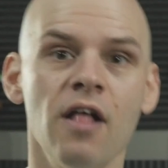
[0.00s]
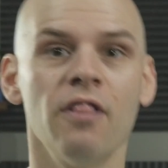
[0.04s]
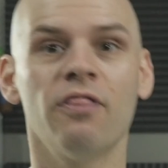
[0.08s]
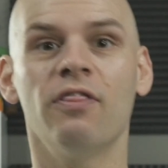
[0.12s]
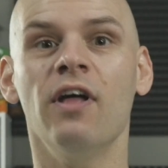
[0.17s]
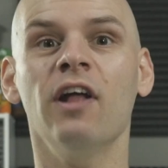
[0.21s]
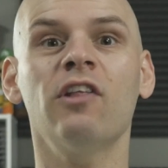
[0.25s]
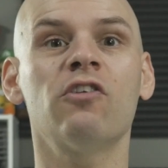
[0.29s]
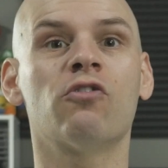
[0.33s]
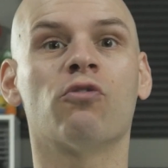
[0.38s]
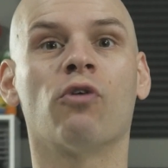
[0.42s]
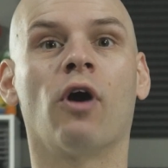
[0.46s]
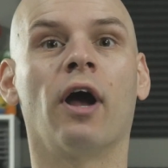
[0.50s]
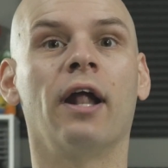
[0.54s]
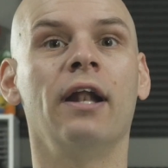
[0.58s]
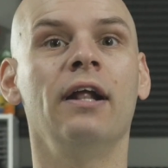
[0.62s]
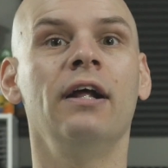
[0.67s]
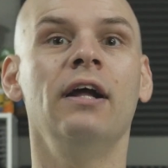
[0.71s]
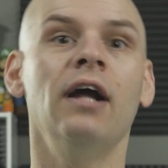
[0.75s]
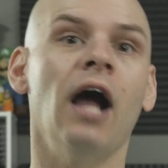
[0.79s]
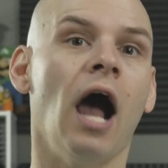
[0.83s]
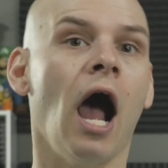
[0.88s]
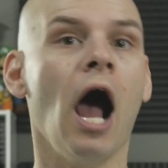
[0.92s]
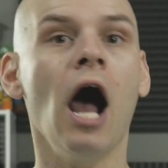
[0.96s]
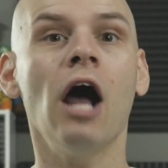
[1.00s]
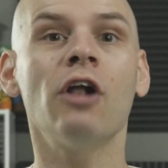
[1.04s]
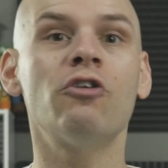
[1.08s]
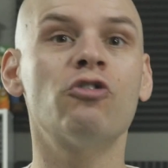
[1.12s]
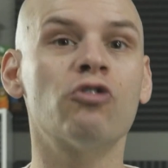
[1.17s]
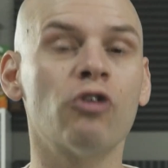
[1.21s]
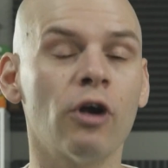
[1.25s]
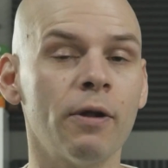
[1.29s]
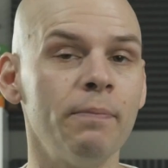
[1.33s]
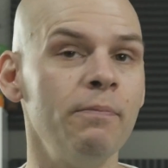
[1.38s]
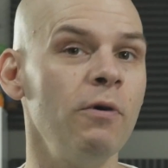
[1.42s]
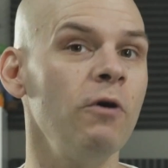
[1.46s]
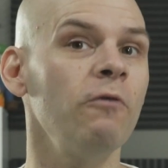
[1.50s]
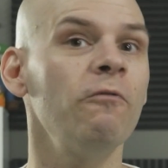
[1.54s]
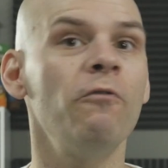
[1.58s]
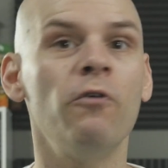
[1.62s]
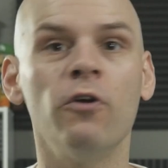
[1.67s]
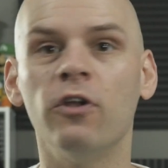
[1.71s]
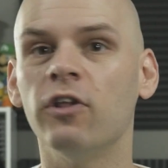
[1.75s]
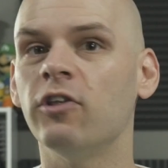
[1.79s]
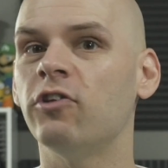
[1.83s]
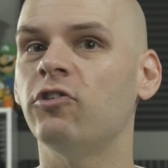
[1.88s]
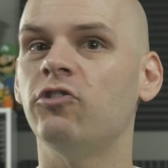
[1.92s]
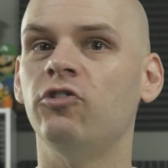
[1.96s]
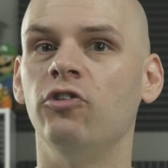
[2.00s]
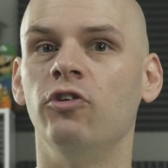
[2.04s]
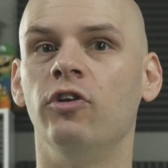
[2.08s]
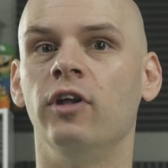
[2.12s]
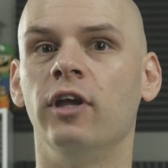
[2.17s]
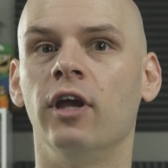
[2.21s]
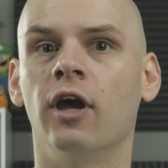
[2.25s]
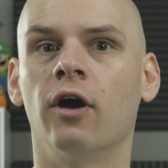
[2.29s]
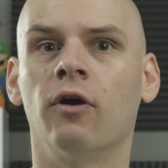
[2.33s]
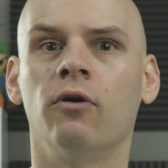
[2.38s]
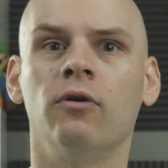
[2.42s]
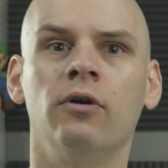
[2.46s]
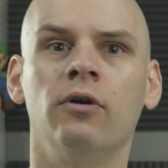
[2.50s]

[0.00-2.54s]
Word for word: That's right, a treadmill for the studio.